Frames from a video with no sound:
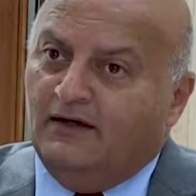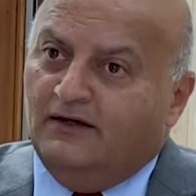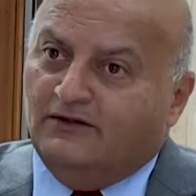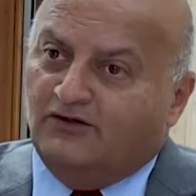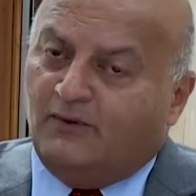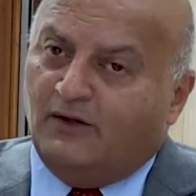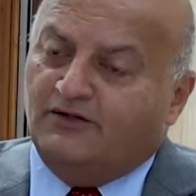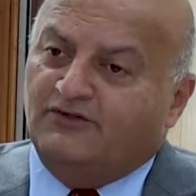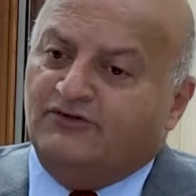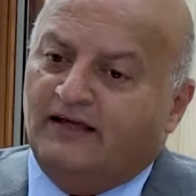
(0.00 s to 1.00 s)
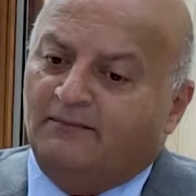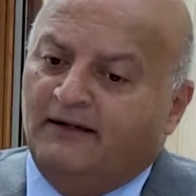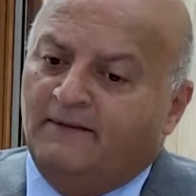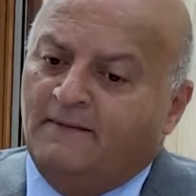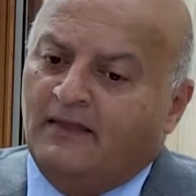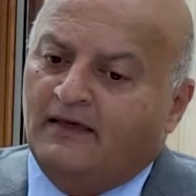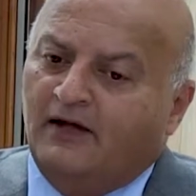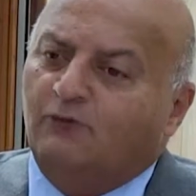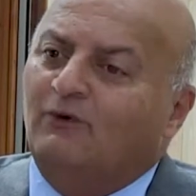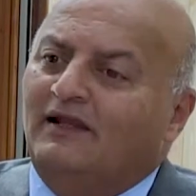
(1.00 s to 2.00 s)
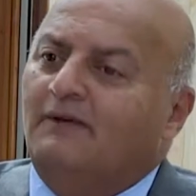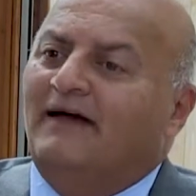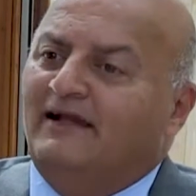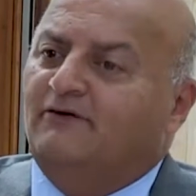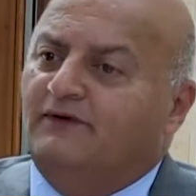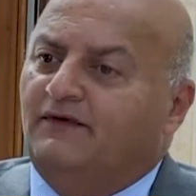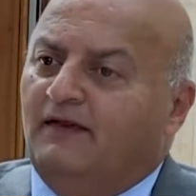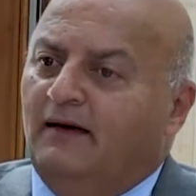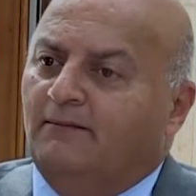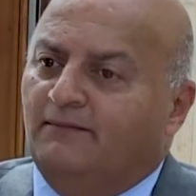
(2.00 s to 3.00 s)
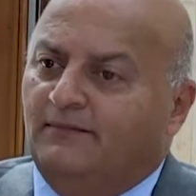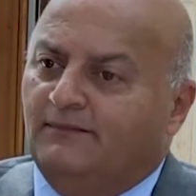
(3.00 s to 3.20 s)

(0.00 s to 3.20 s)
in this part of the segment, can really benefit them?